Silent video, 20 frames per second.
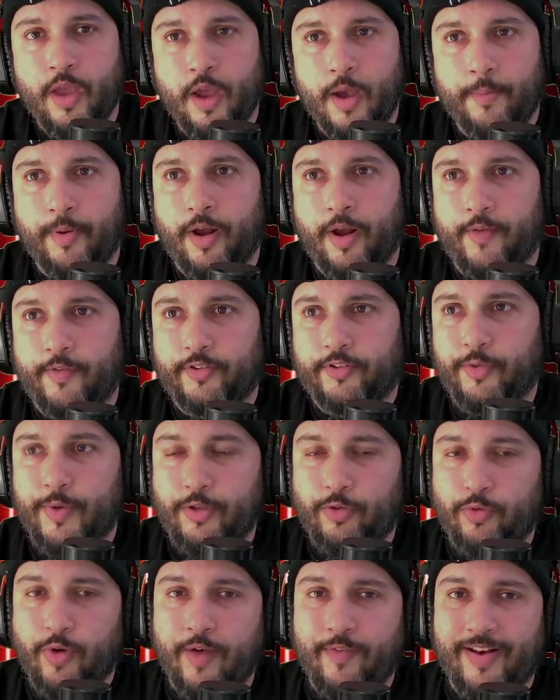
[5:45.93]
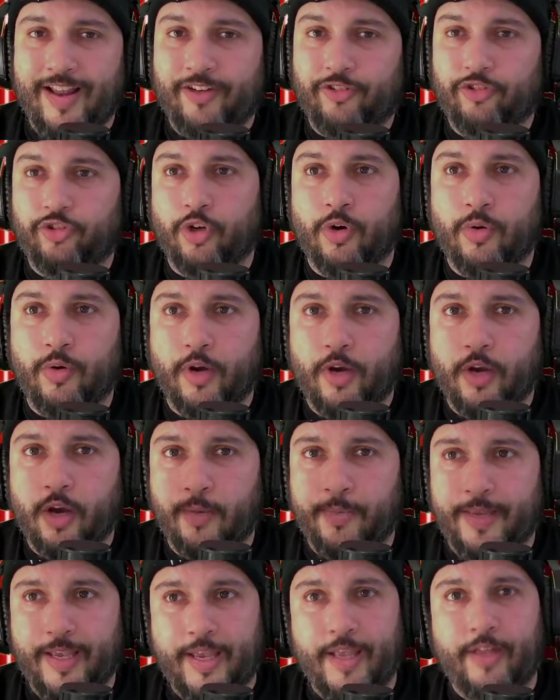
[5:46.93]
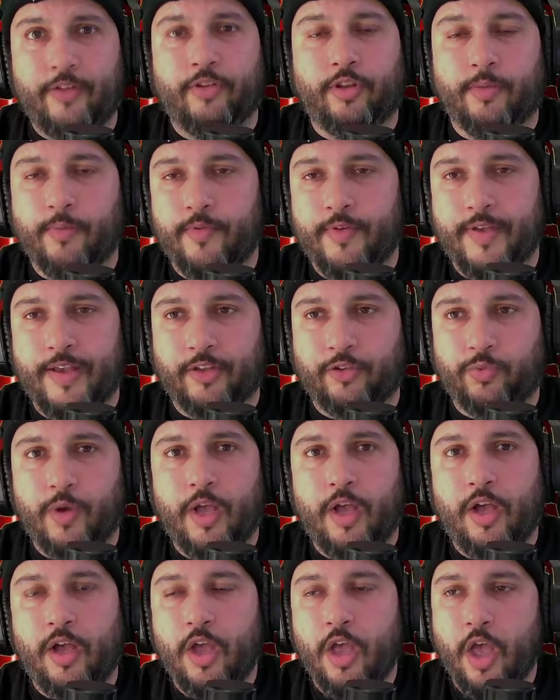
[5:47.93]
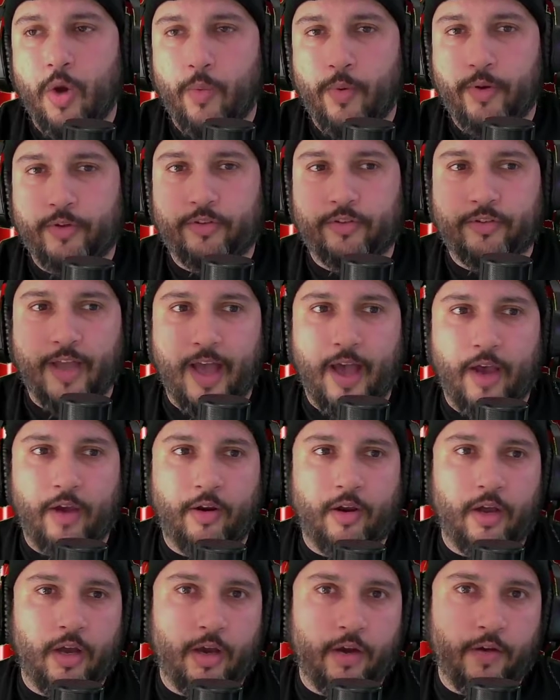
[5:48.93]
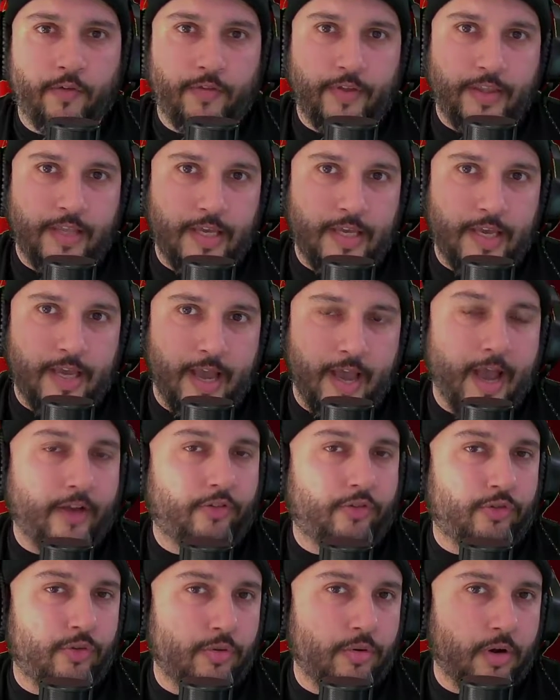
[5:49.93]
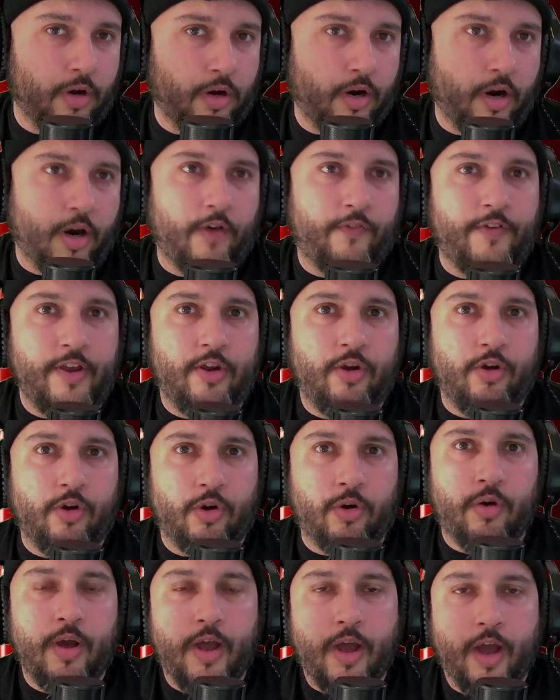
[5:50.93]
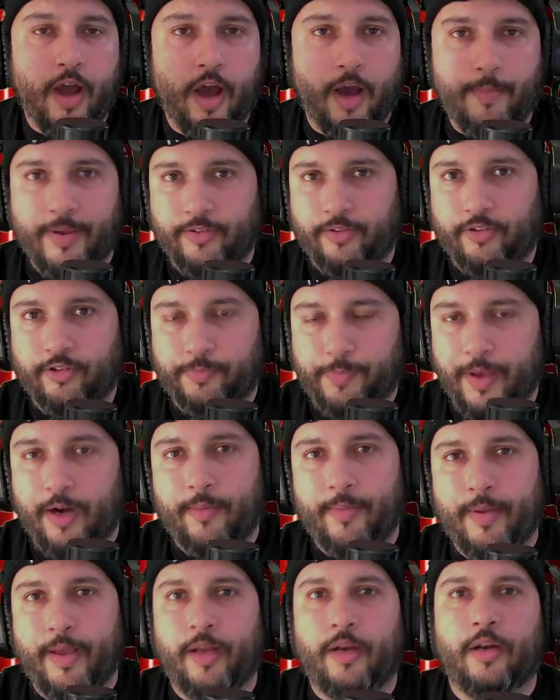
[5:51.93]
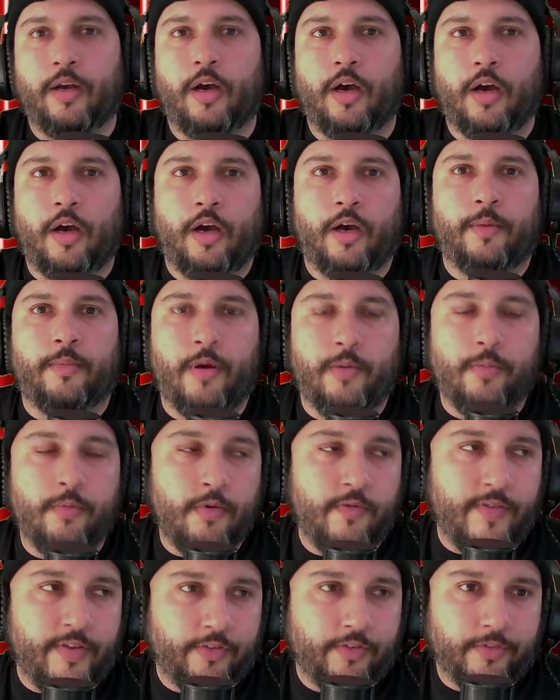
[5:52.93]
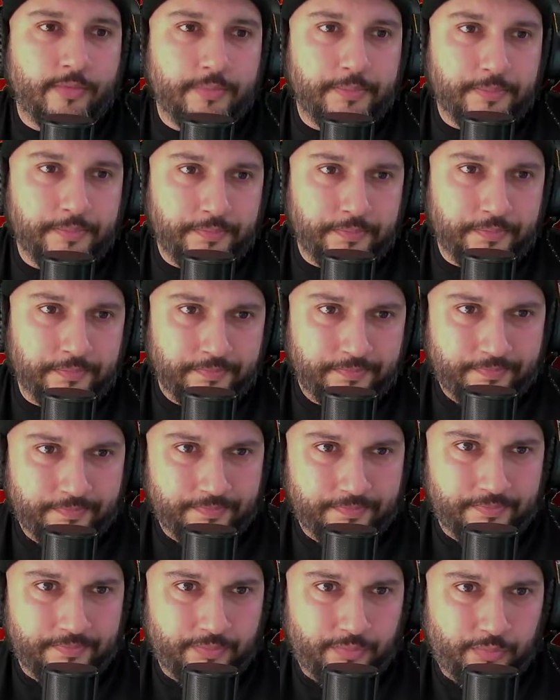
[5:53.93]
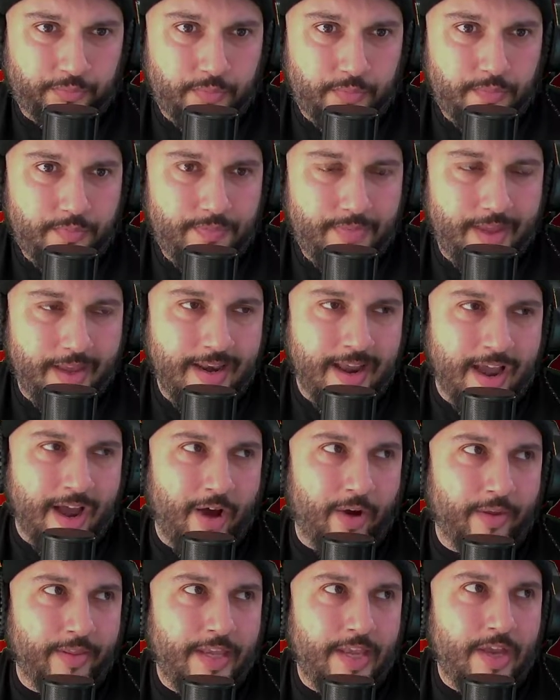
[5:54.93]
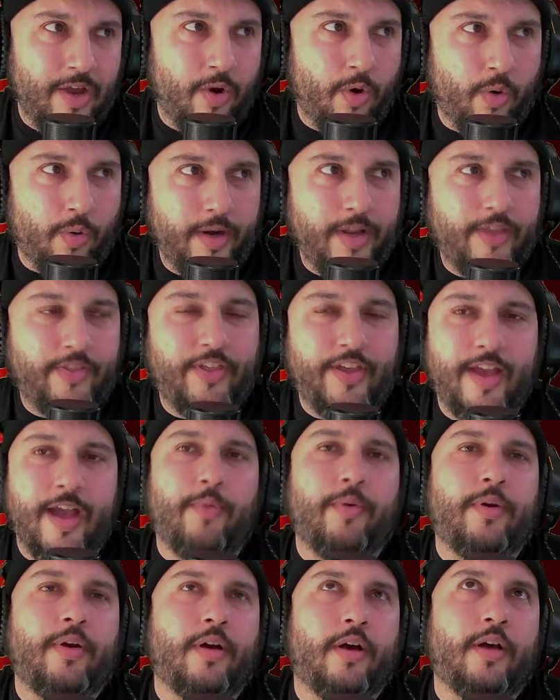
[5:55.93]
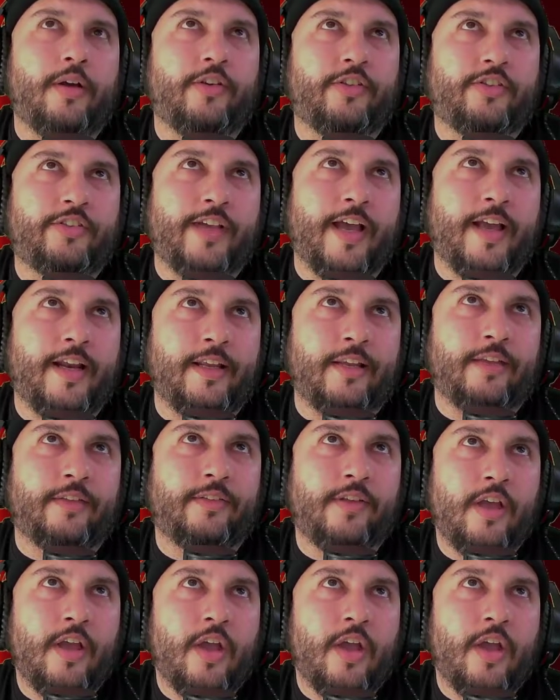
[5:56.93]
But obviously we do have Electro coming into the movie as well, which is out of the Andrew Garfinkel Amazing Spider-Man movies. Now, the only thing I would understand is